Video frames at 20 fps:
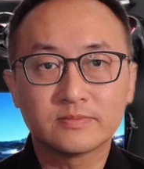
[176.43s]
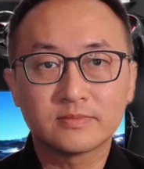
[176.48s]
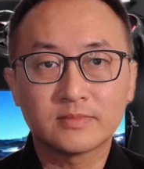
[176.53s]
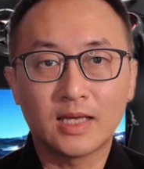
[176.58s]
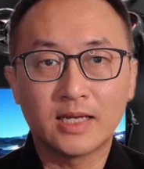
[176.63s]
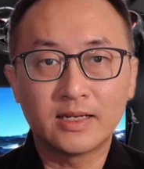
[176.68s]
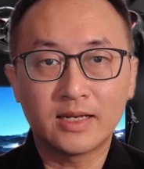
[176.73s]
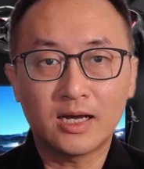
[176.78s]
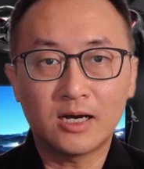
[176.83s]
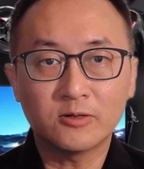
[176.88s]

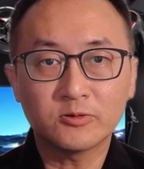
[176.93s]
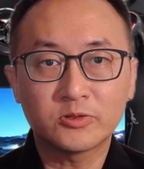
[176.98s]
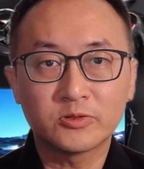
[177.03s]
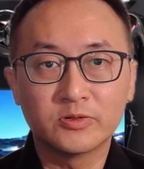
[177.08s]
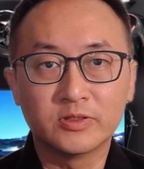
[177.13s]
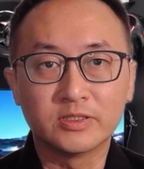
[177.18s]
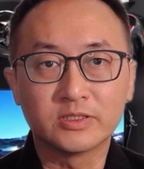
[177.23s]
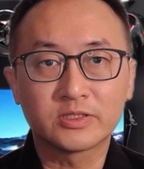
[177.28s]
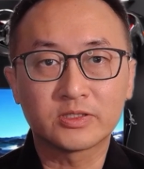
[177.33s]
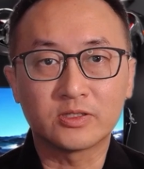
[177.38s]
And now to
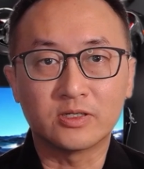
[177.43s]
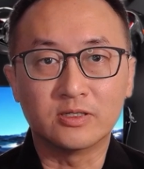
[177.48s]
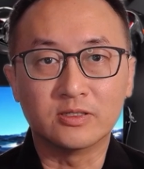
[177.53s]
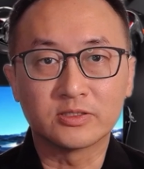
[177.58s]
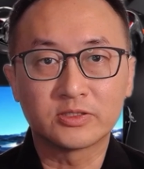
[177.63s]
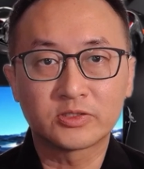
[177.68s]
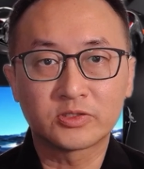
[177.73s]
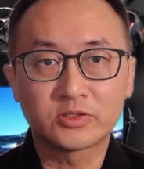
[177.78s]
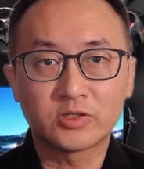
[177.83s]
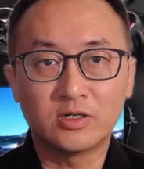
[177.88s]
install
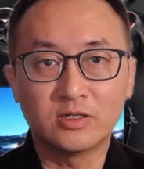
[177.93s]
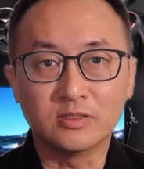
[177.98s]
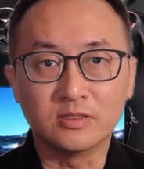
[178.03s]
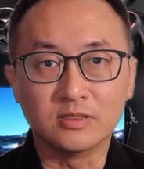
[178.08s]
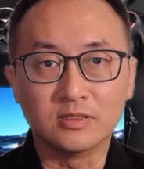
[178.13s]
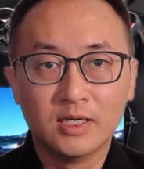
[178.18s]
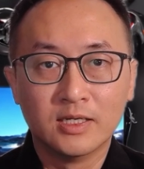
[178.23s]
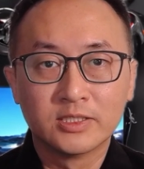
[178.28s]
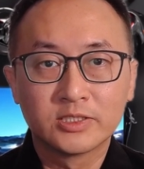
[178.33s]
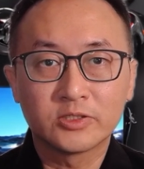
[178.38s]

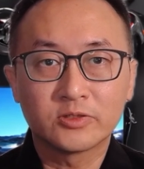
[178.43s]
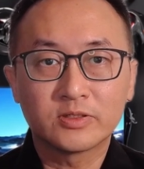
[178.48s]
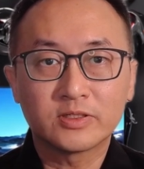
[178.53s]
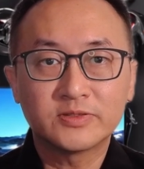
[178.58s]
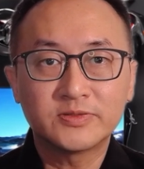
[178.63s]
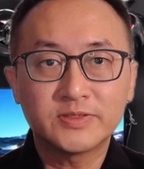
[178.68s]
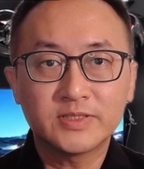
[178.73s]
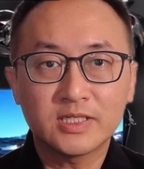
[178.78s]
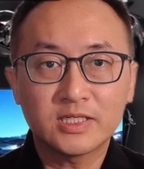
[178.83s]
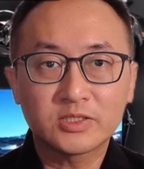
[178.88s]
Sol. So the
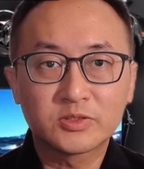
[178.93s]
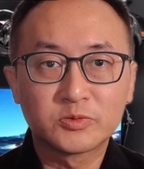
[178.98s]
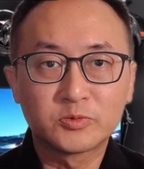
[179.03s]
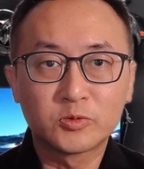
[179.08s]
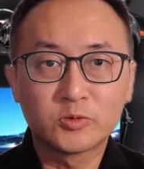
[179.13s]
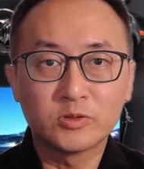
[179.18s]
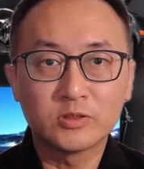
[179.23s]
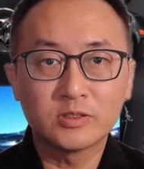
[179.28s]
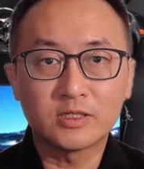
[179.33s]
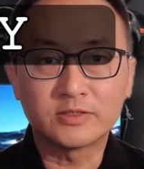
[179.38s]
first
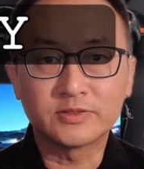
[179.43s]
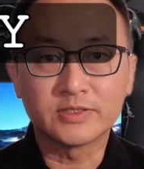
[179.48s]
rule of